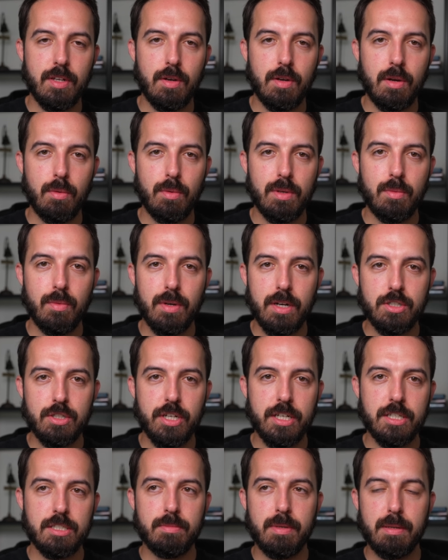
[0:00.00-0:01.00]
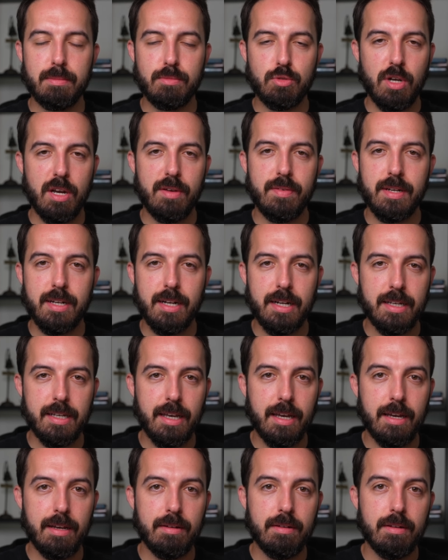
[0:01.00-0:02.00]
I really want to change it, but I'm driving and I
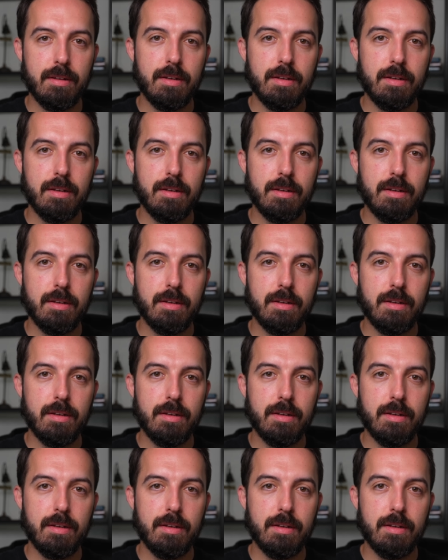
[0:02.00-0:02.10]
can't.